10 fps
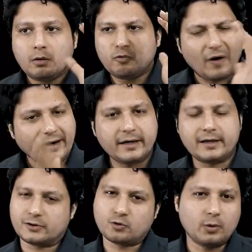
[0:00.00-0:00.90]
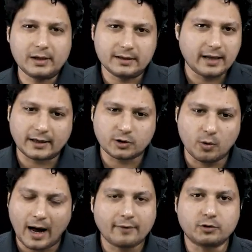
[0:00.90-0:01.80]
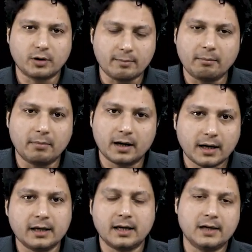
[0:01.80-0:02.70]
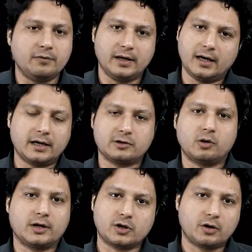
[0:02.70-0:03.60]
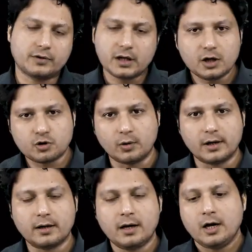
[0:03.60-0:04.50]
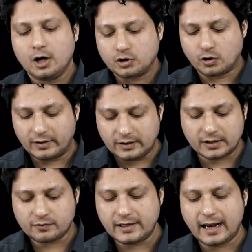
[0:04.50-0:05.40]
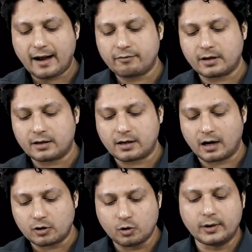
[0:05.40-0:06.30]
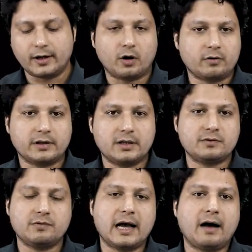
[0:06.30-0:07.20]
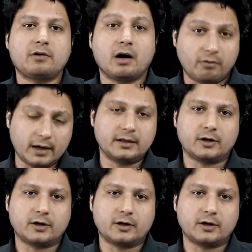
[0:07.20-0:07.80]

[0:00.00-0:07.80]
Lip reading: findings only that you have to remember in inferior dislocation of the shoulder. So with this we have concluded, or with this we have covered the